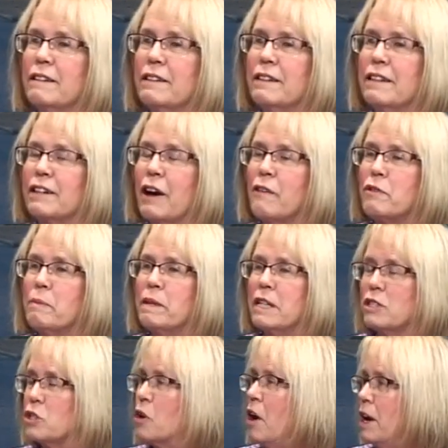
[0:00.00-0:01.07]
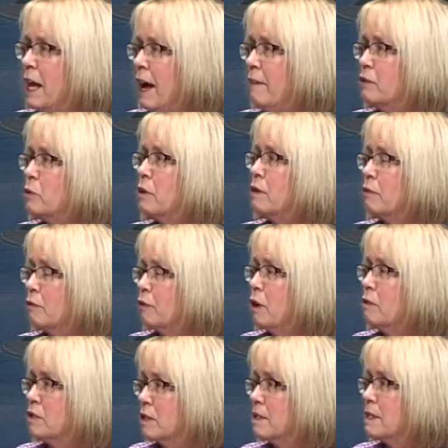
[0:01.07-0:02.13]
the government has gone after it and
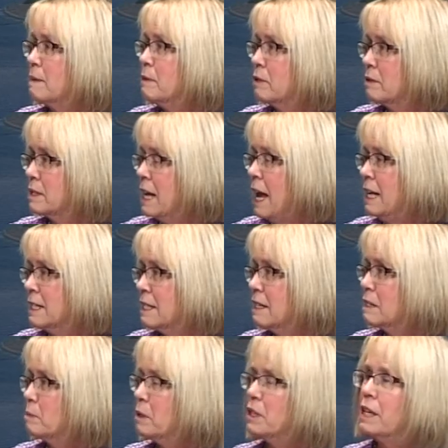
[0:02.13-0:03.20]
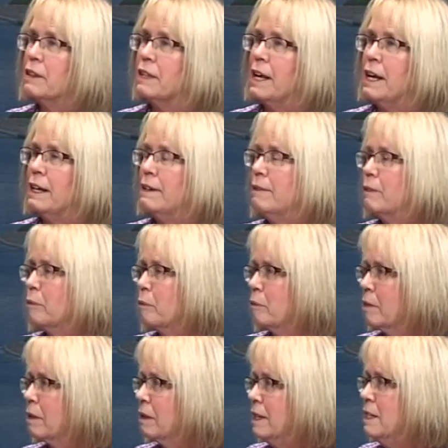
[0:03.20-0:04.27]
frozen some of those assets, but then they
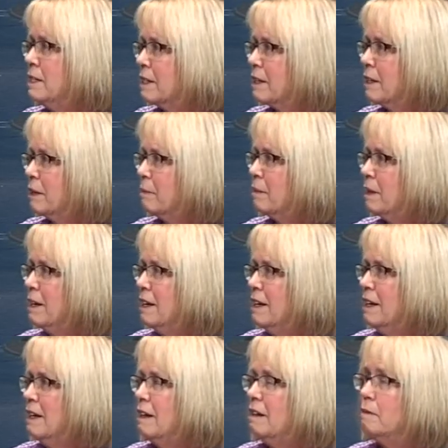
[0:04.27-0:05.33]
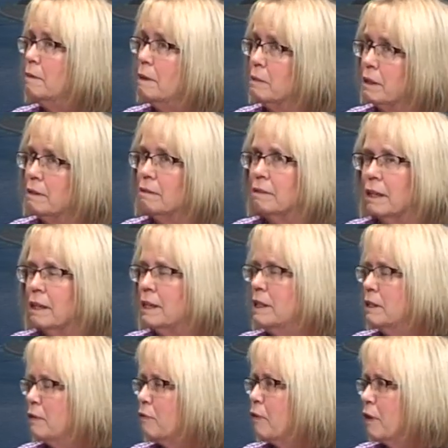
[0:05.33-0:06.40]
release them. Maybe they
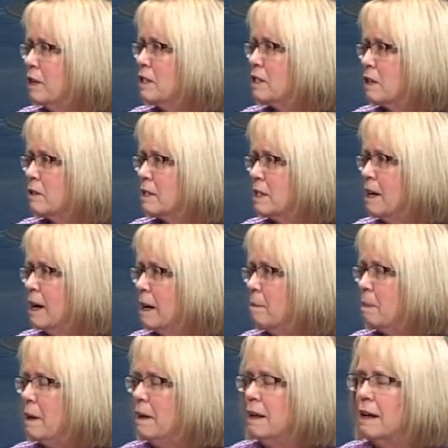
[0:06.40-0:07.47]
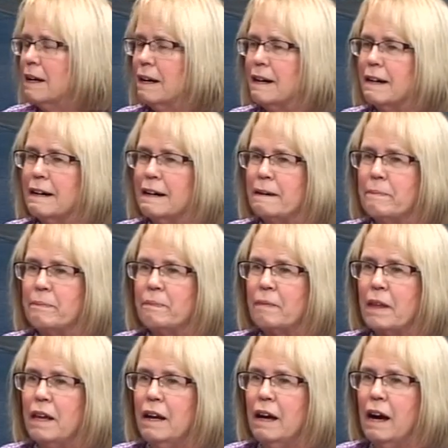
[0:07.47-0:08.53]
need to freeze those up.
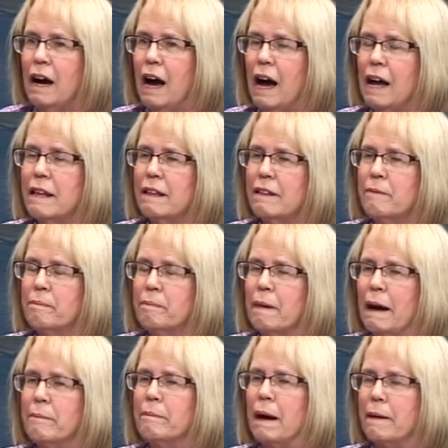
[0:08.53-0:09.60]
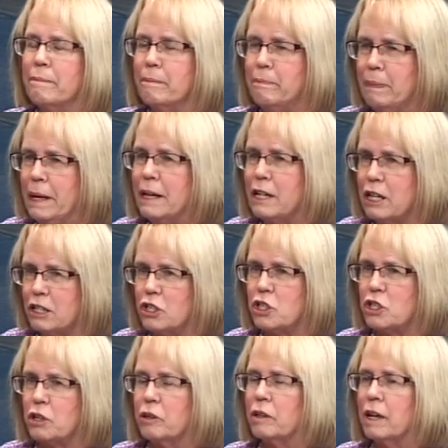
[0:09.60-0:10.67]
My big
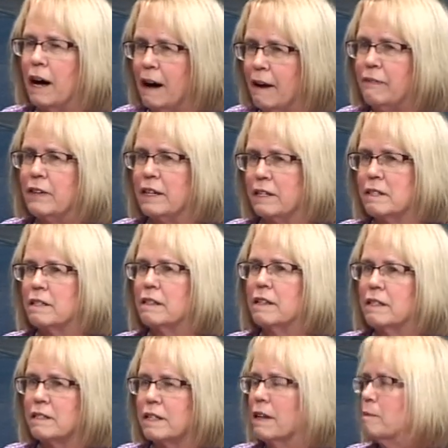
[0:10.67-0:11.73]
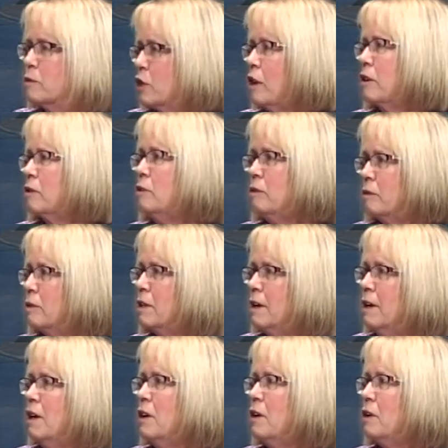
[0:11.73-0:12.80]
concern, obviously, is Kim Jong-un,
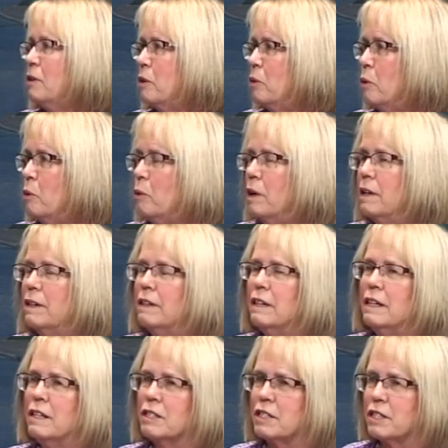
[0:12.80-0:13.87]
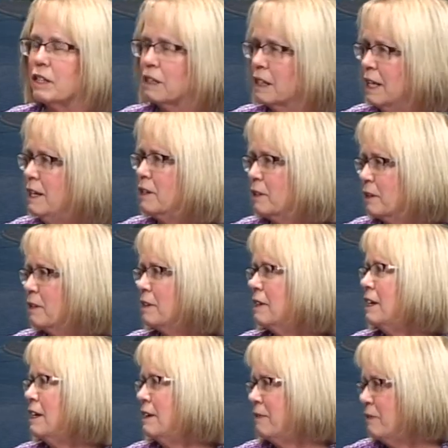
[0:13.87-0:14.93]
who is the leader
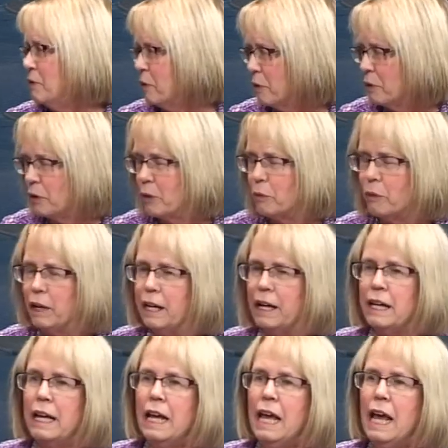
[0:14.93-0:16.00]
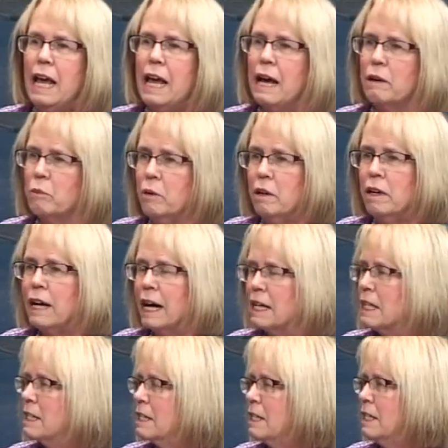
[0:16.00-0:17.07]
of North Korea. And we're
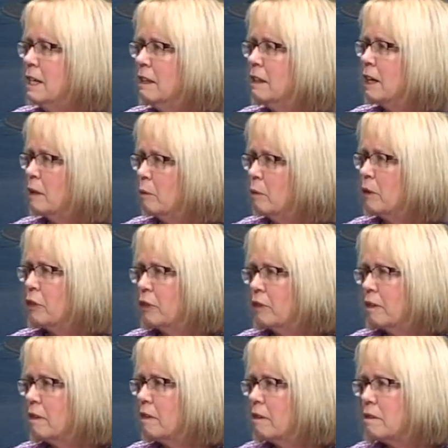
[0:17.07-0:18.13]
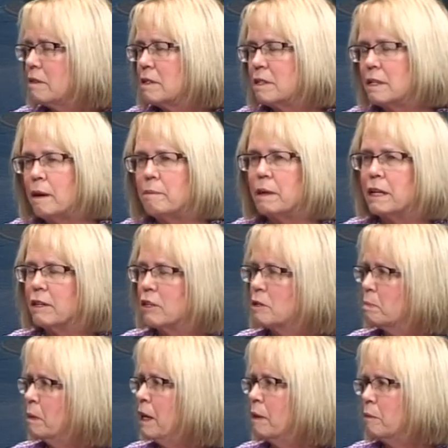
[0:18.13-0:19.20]
not dealing with somebody that's
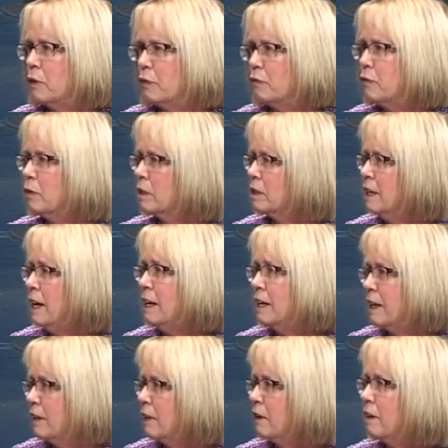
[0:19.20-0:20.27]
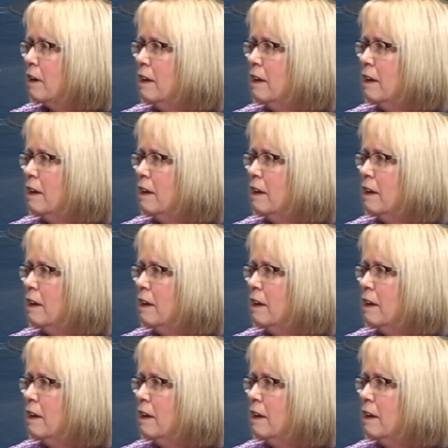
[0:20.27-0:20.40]
playing with a full deck here.